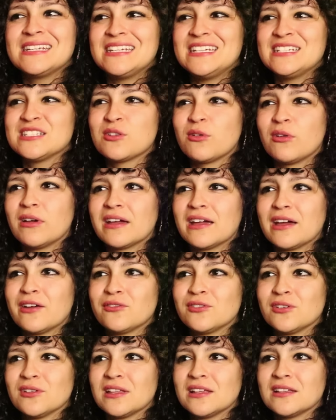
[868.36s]
He's going
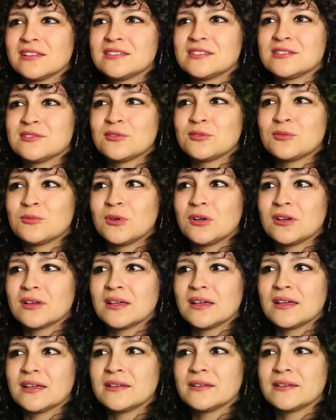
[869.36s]
after that Stonewall
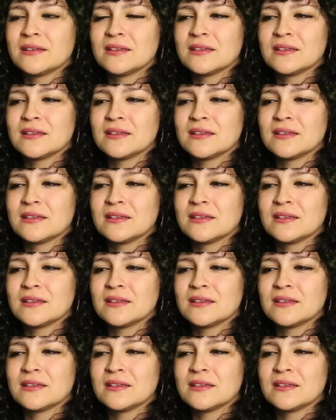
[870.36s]
guy.